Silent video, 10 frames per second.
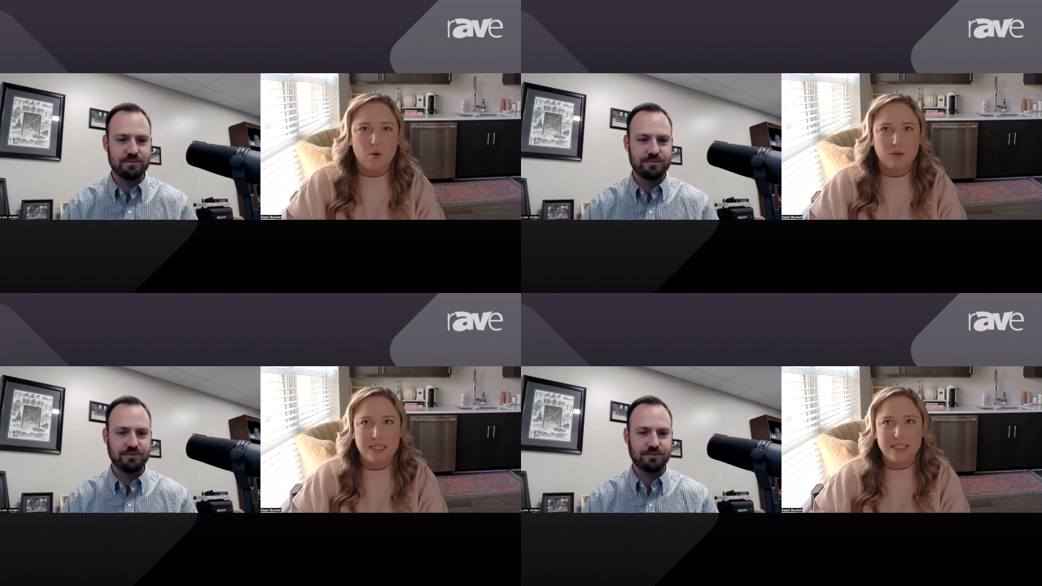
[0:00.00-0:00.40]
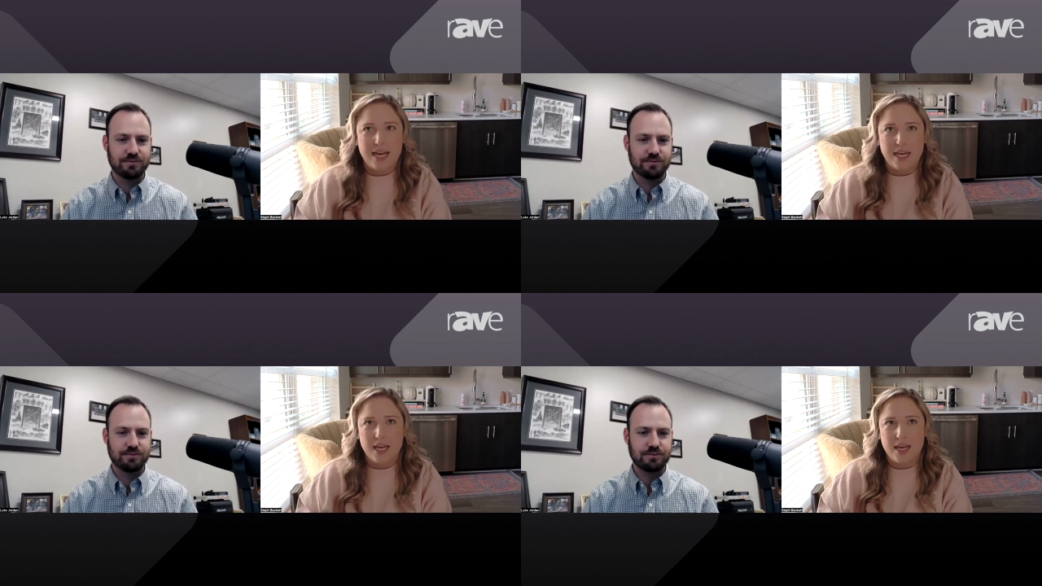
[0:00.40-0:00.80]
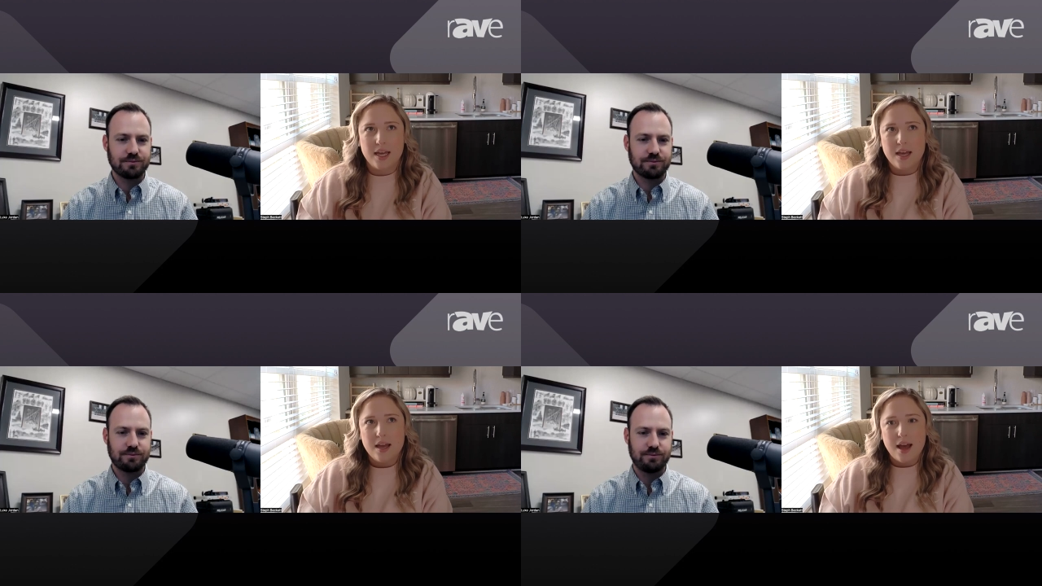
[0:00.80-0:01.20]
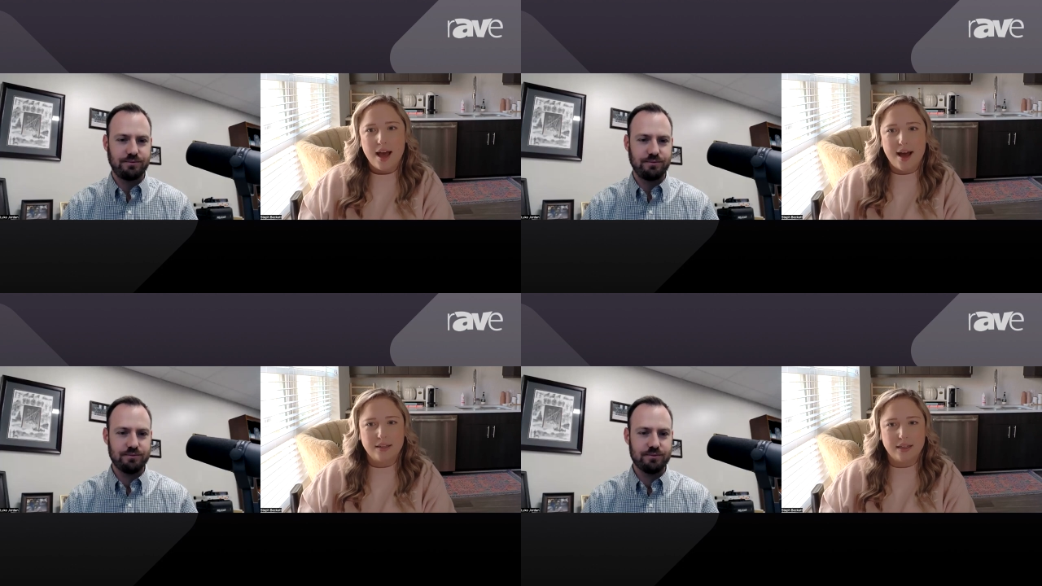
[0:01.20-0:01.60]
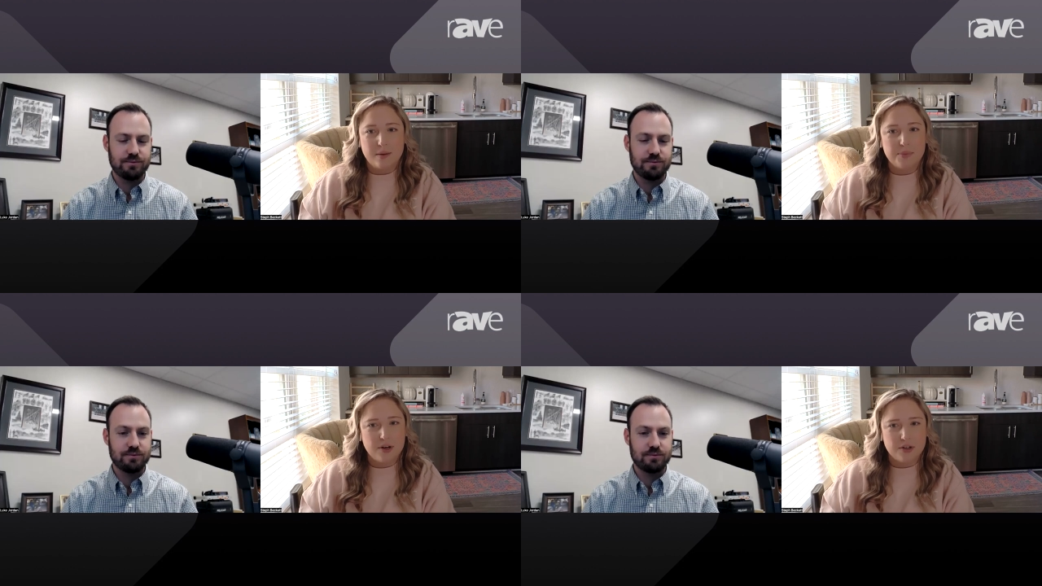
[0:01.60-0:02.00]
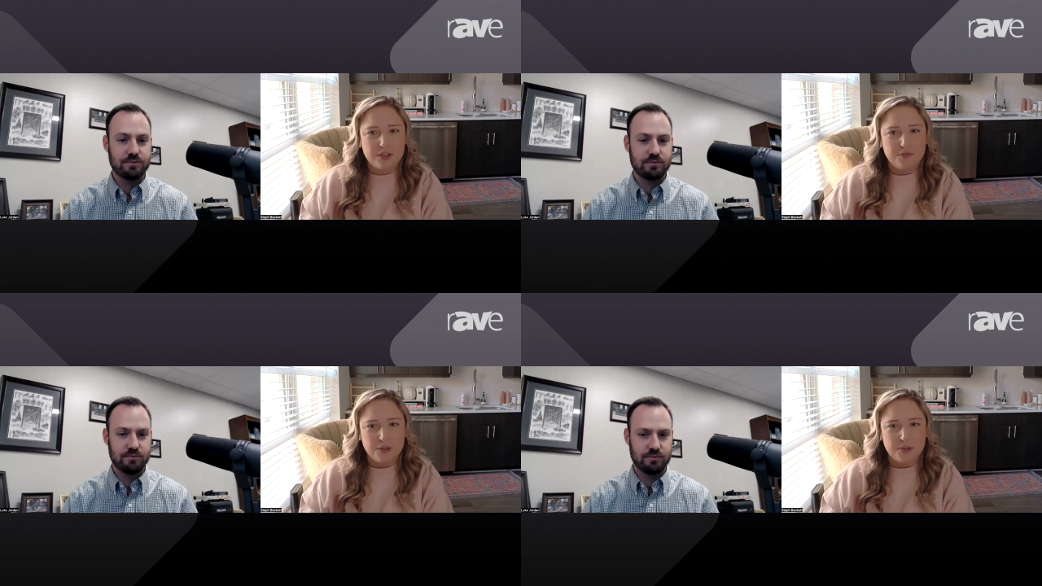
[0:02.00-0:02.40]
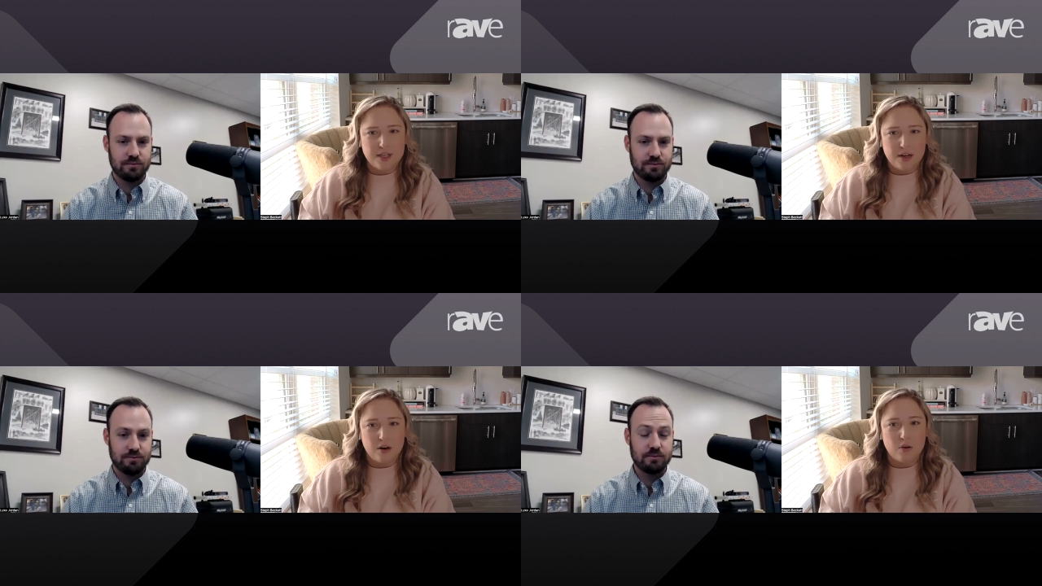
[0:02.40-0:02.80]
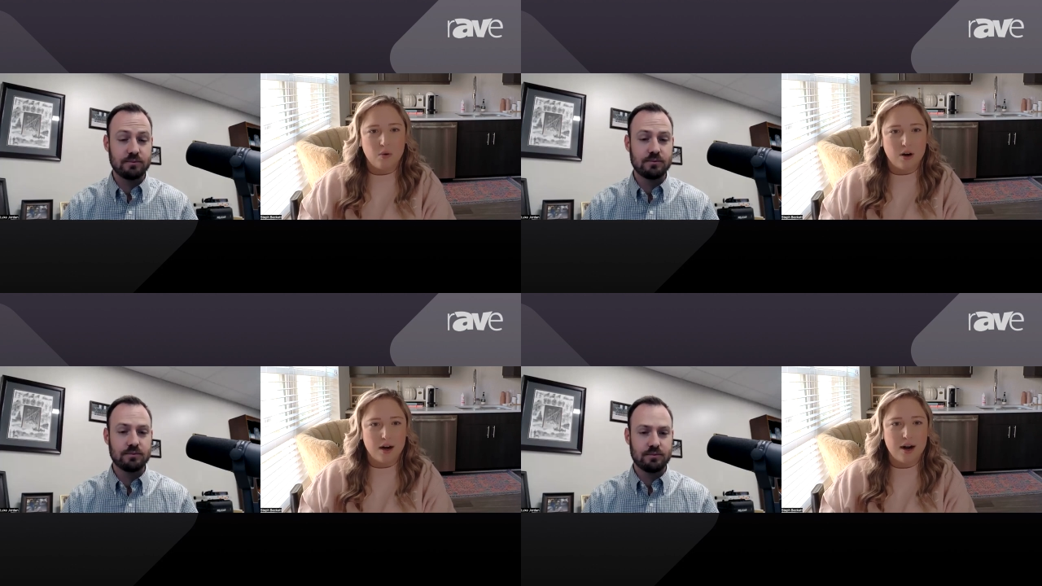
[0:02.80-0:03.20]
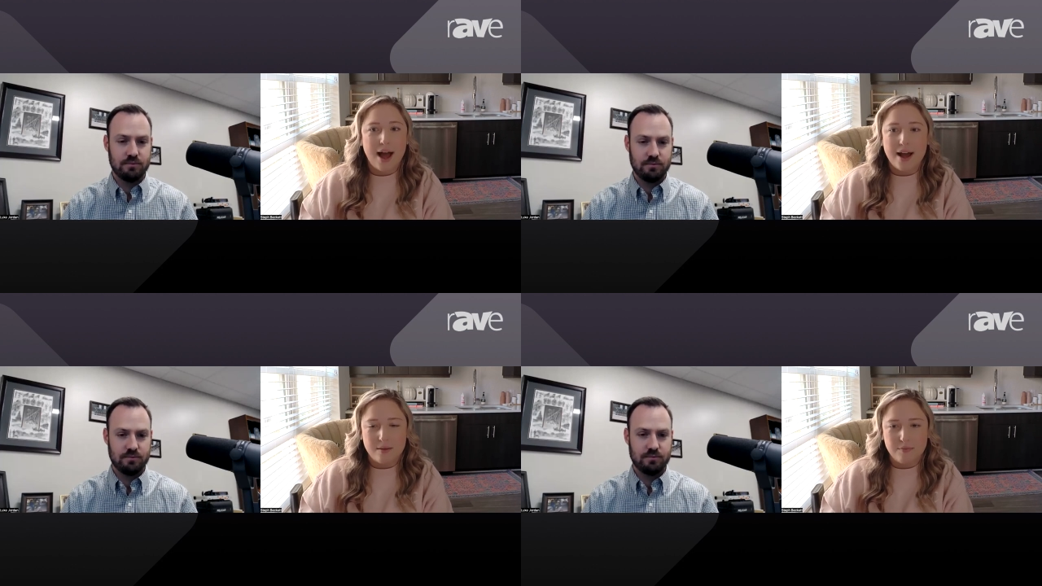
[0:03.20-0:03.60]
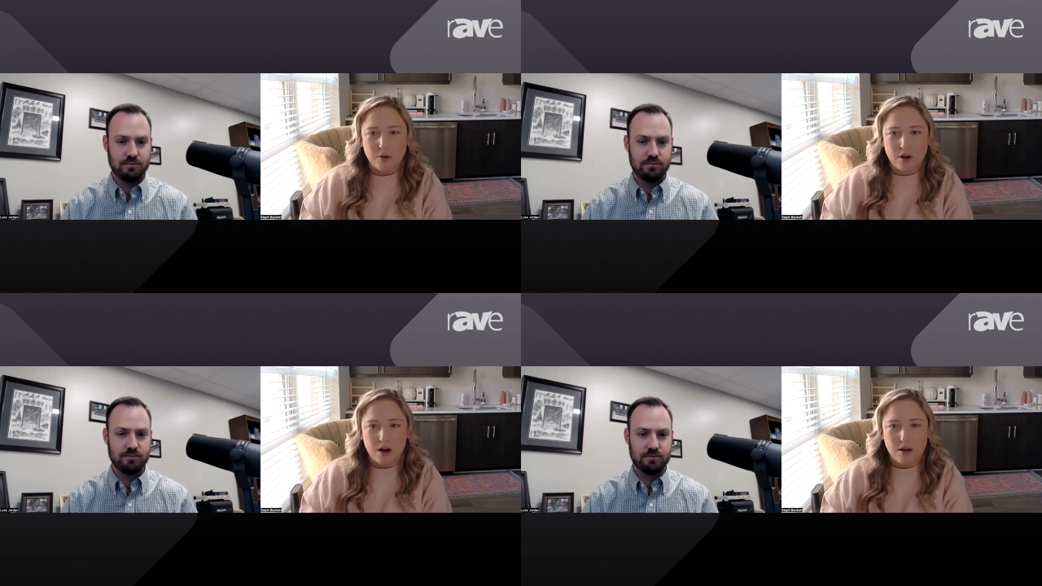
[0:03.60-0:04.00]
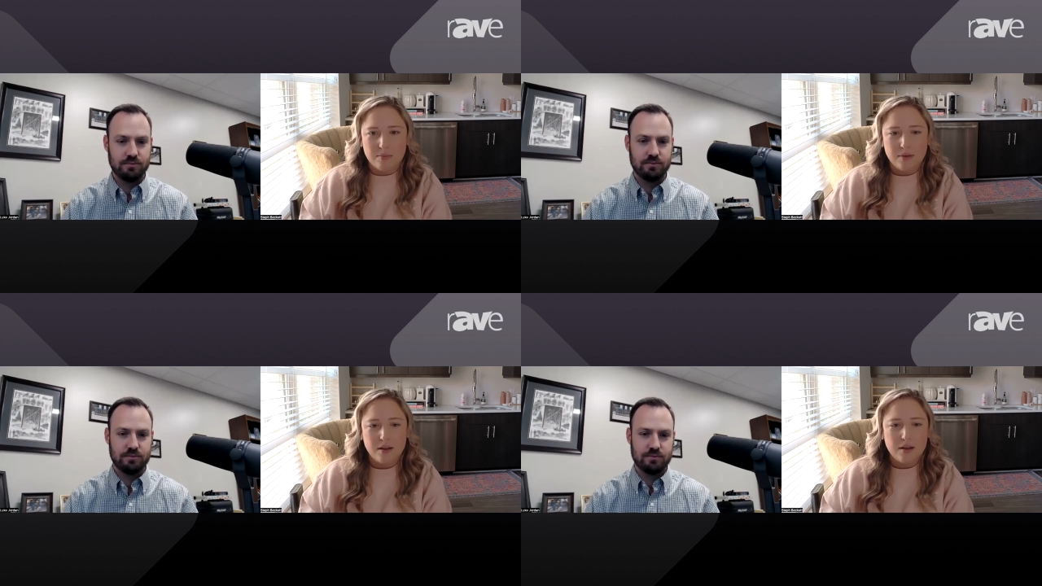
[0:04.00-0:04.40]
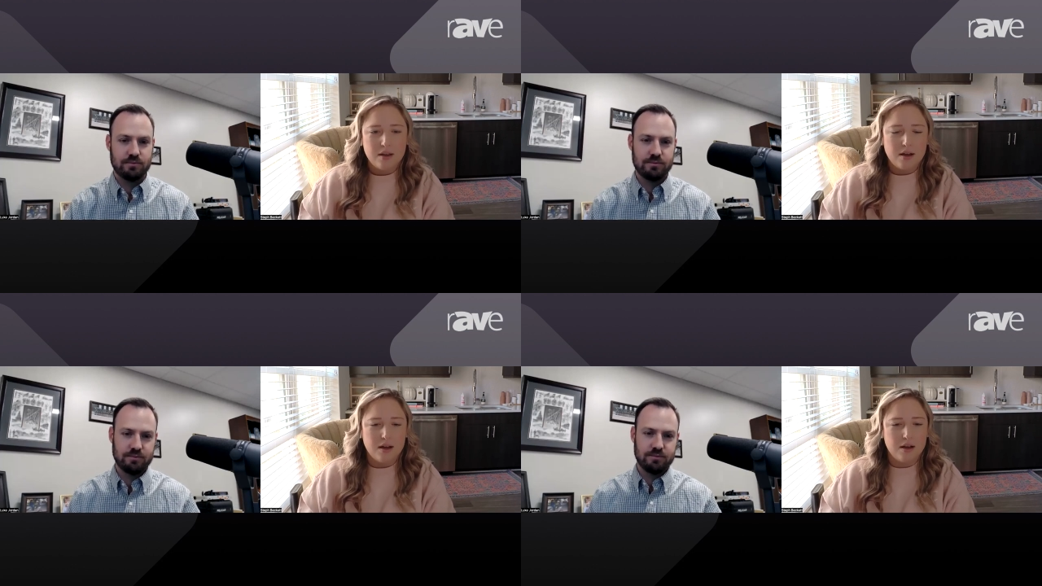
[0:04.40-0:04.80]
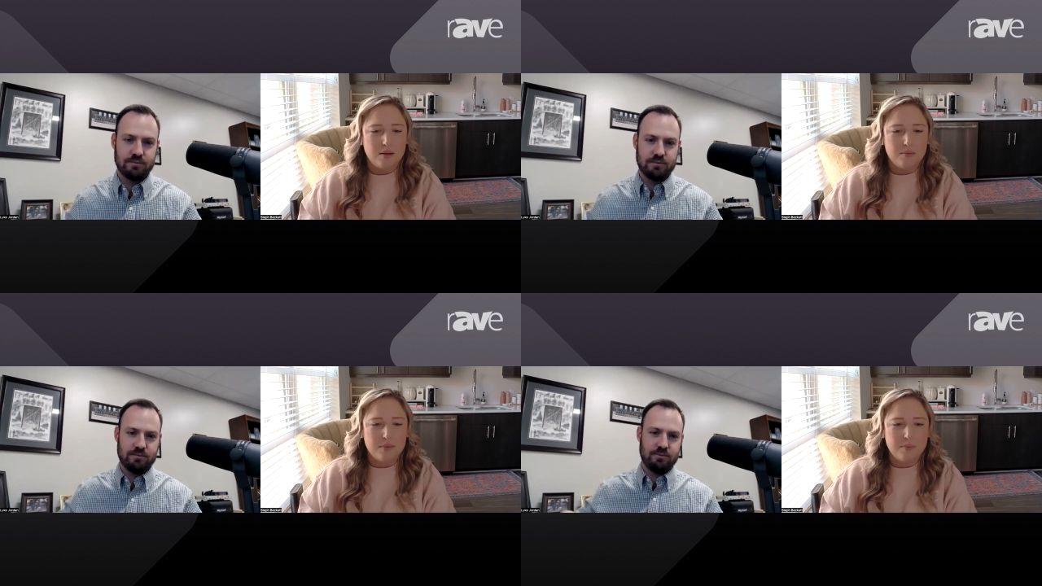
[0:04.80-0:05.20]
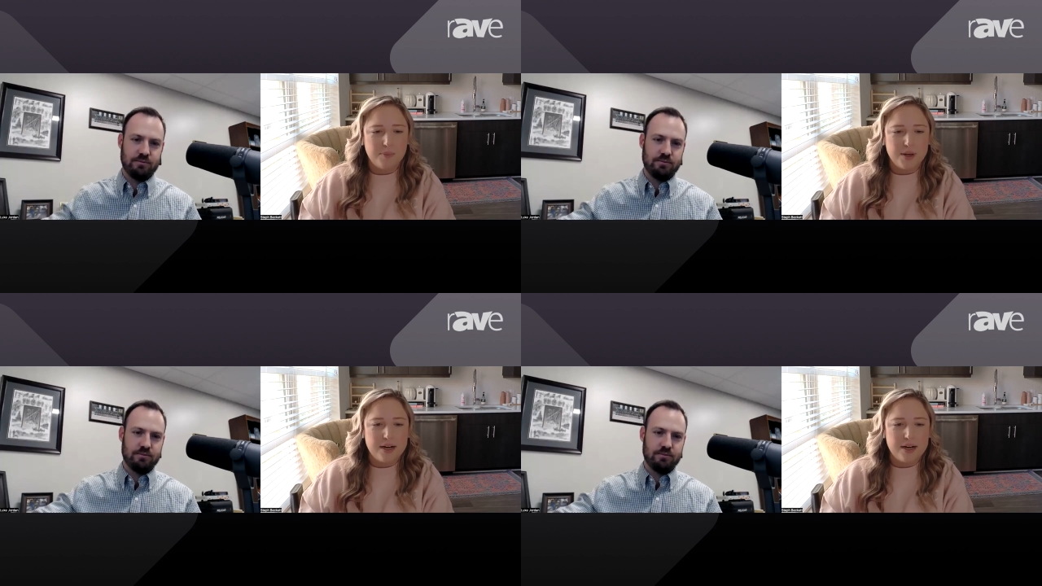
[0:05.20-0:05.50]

Speaker 1: only take it at like a Pearson View Center or at Infocom. But